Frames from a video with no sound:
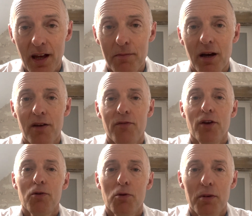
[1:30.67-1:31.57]
in my
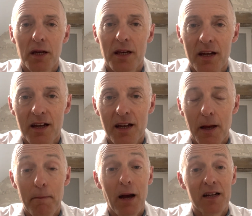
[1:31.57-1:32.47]
view, will be
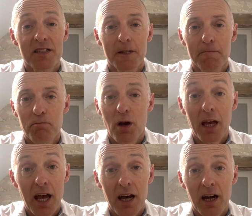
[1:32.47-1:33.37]
impacted by
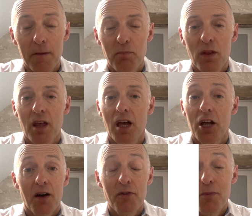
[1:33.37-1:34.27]
AI. And for